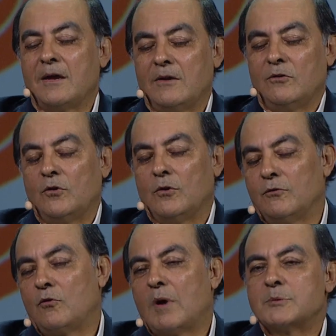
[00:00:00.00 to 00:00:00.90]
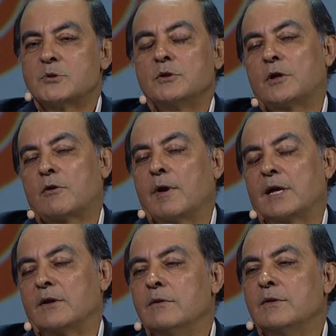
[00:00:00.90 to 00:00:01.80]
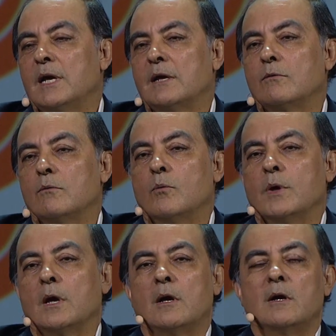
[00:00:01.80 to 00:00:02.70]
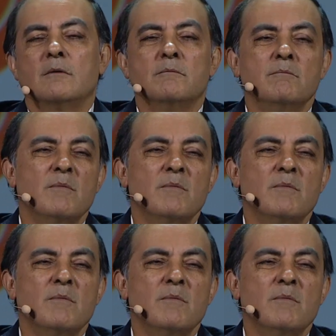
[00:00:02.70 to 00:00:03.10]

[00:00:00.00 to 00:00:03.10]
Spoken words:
You're absolutely correct in that we are